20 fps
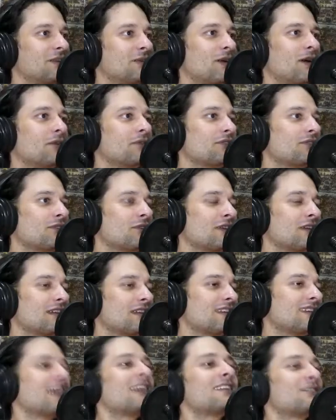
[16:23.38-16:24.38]
Grounds
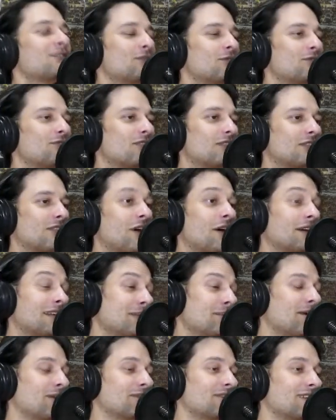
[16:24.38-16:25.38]
Unity that you just talked
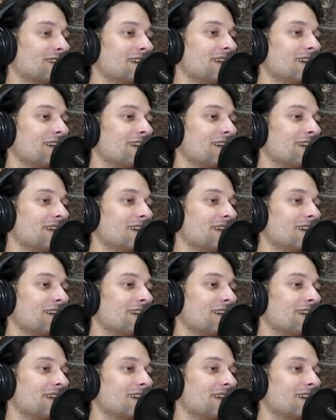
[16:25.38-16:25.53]
about.